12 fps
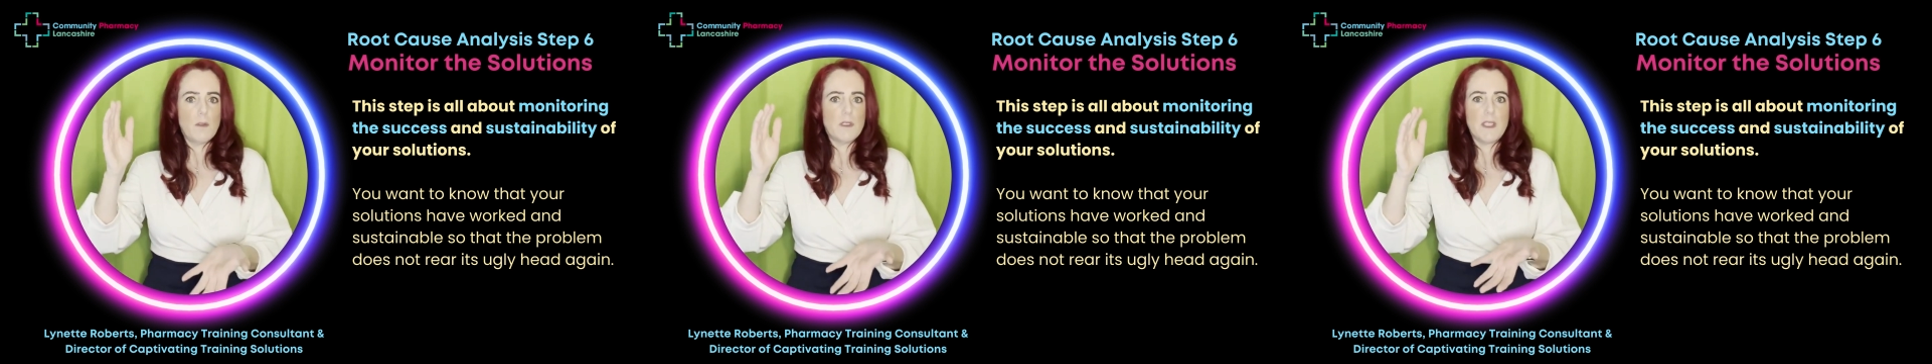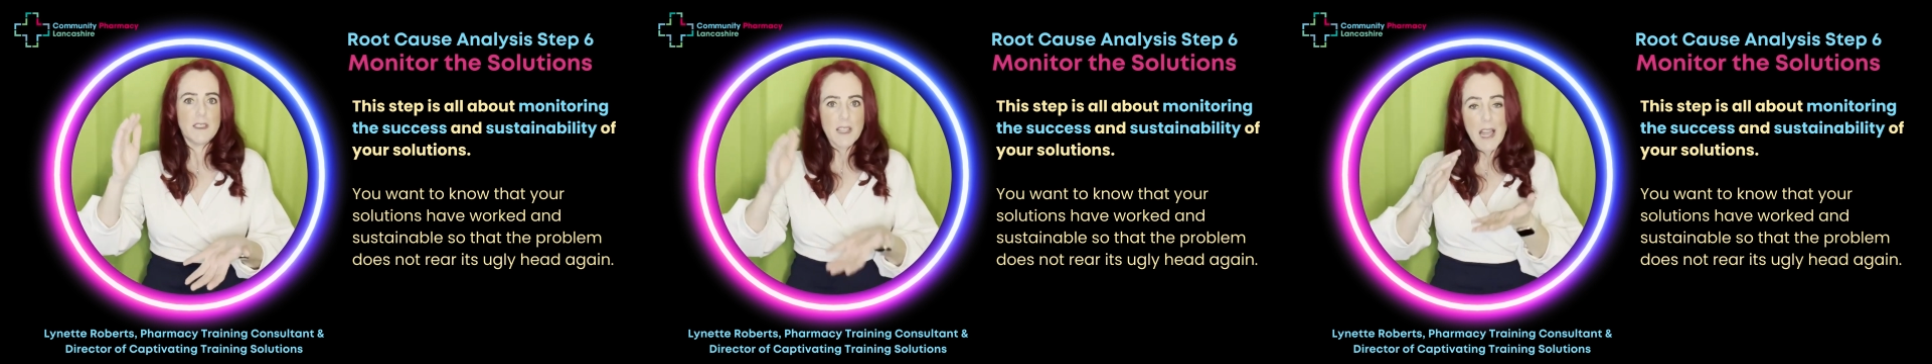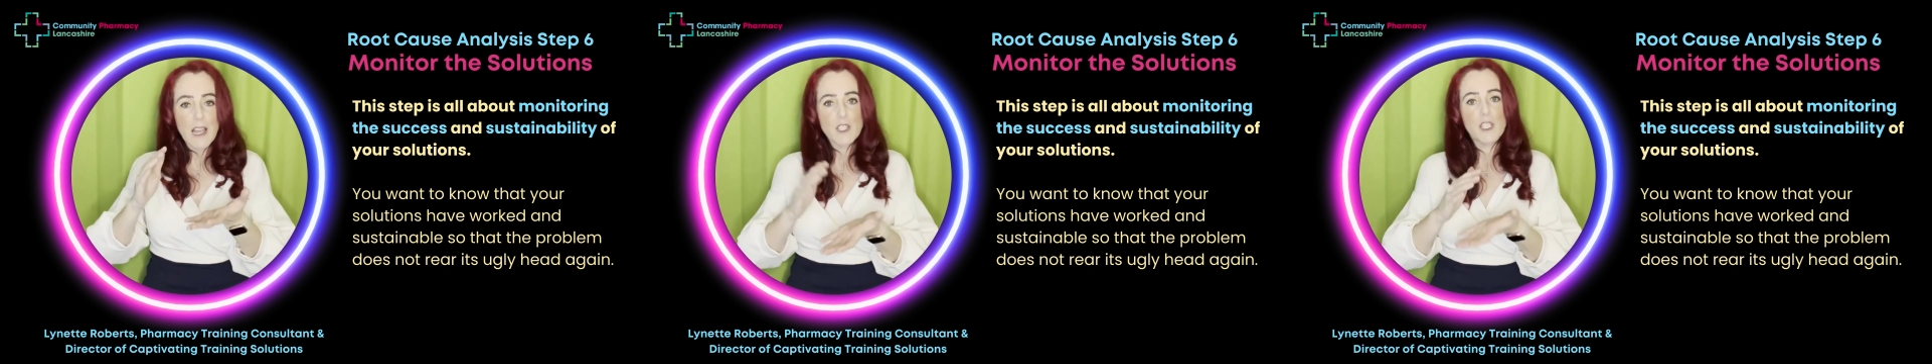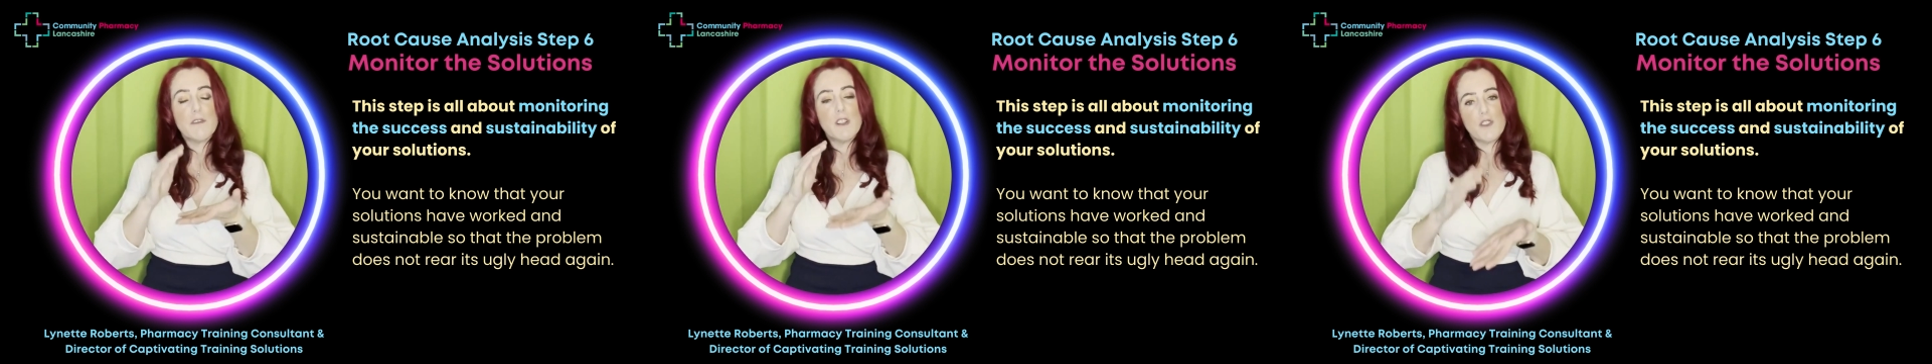did it
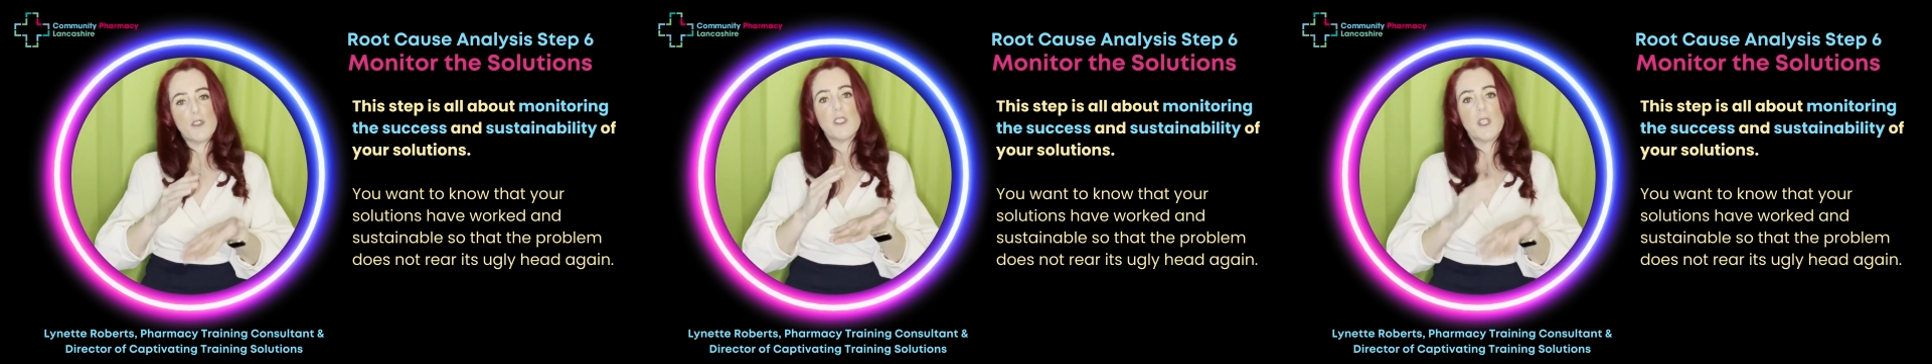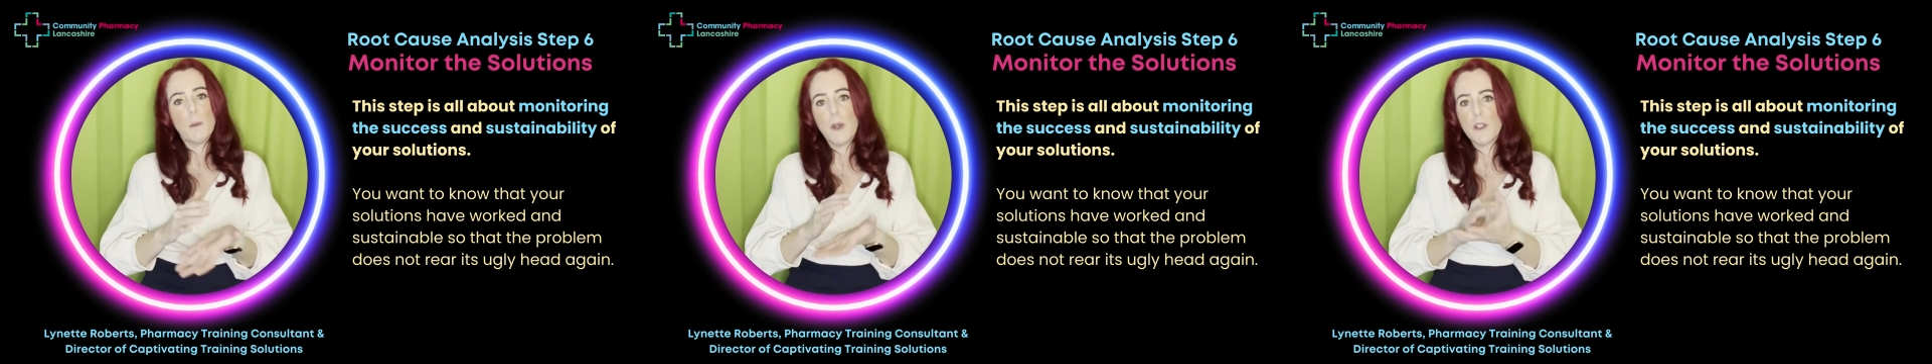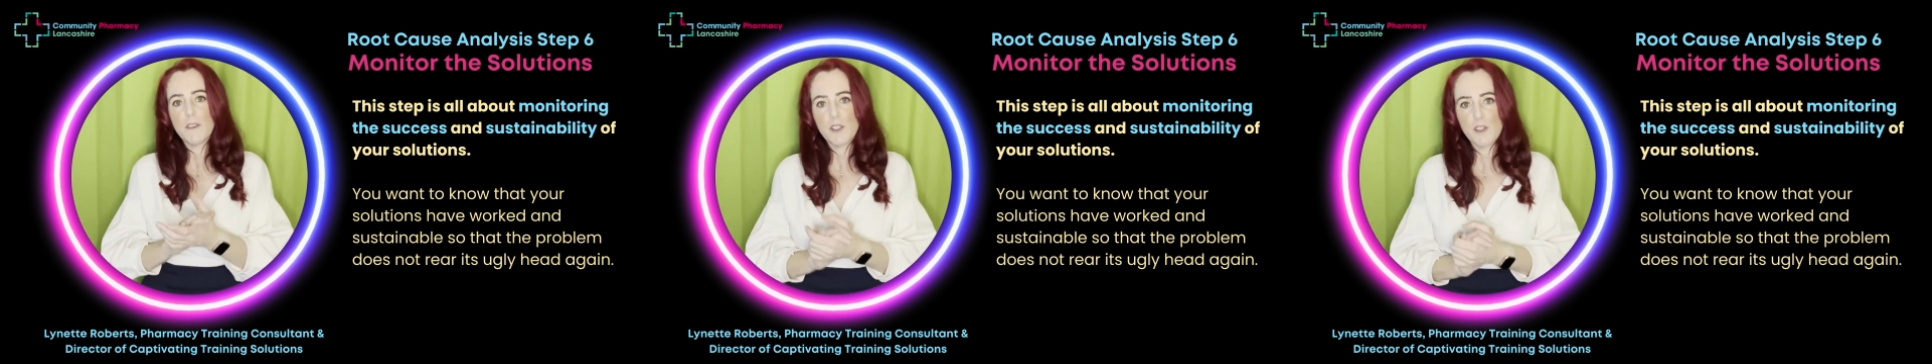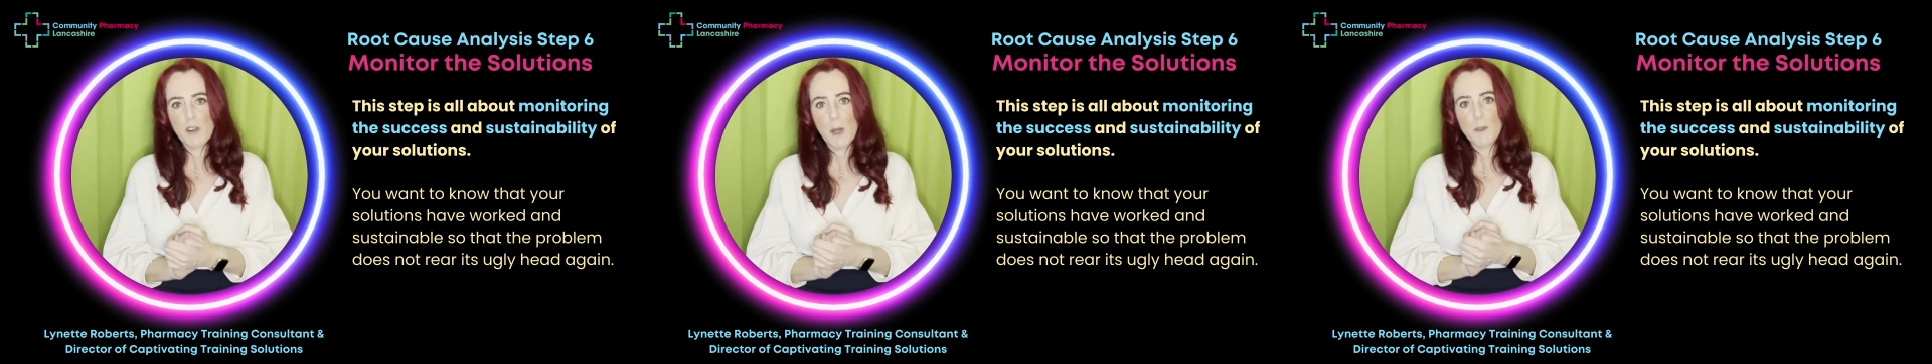actually reduce the amount of
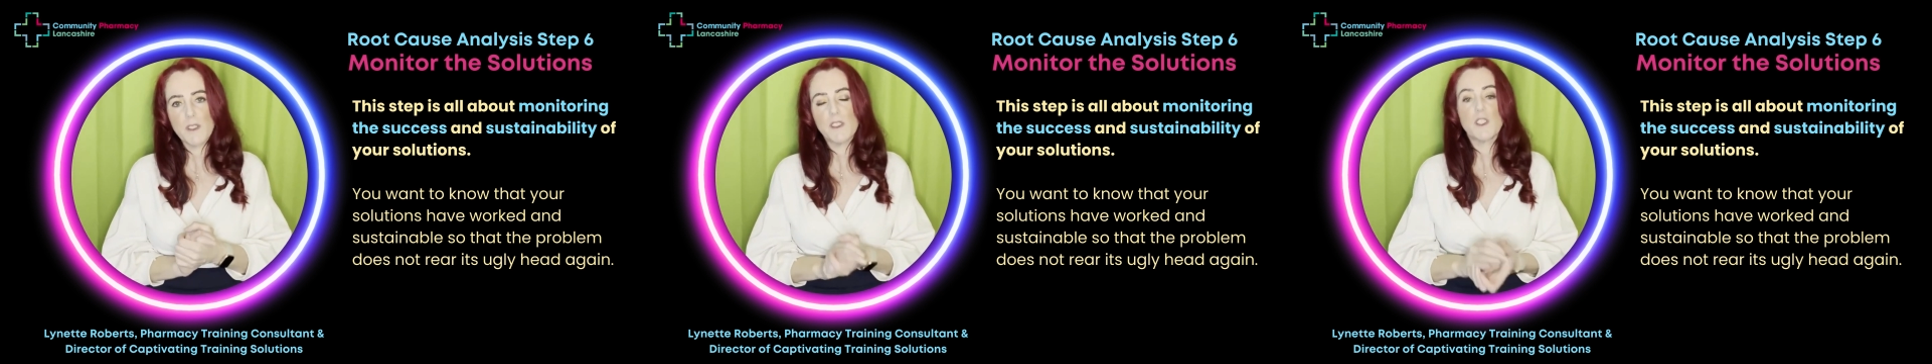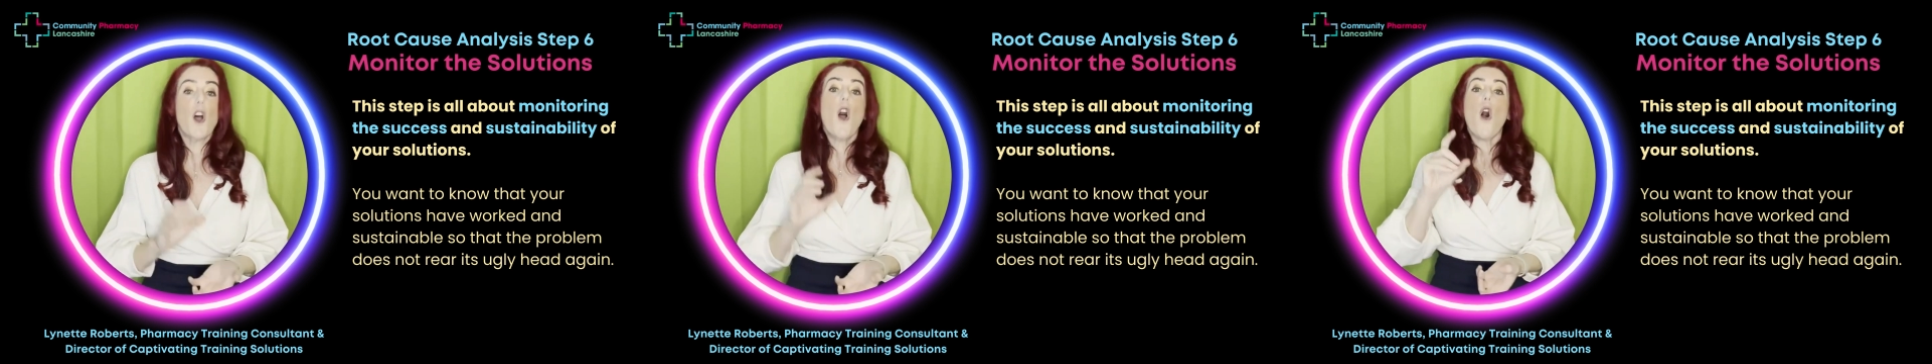disruptions